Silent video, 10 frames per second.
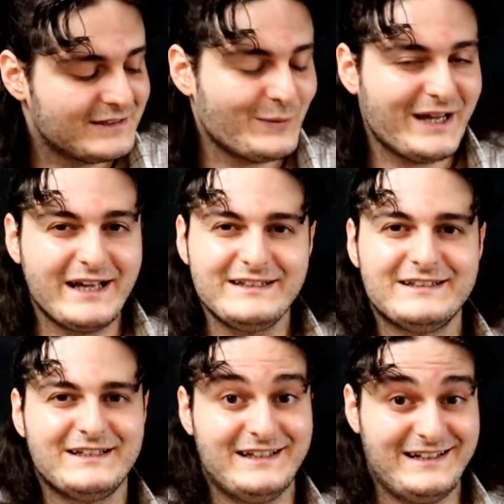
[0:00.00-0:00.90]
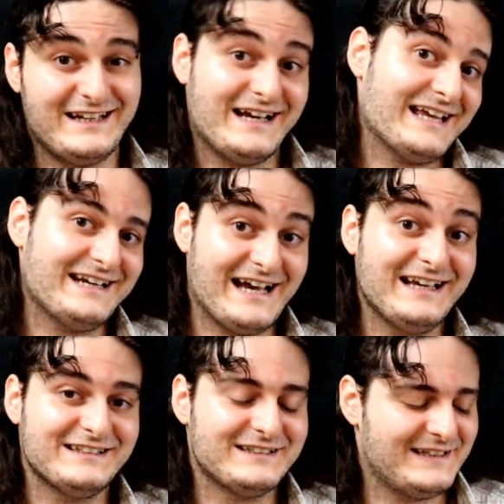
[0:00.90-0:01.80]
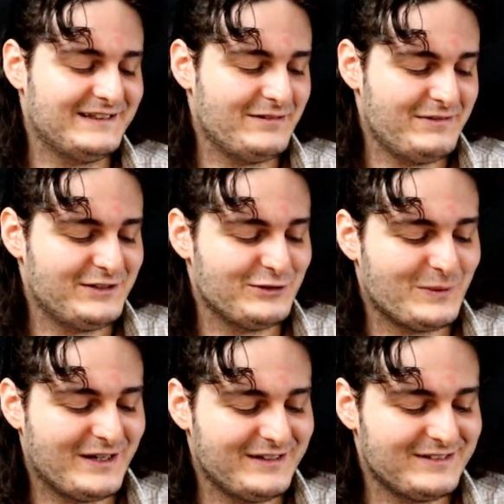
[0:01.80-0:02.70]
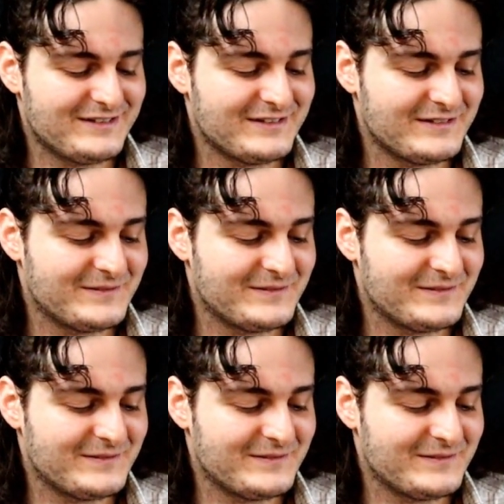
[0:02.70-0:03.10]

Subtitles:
The way I did, again, I did in the video was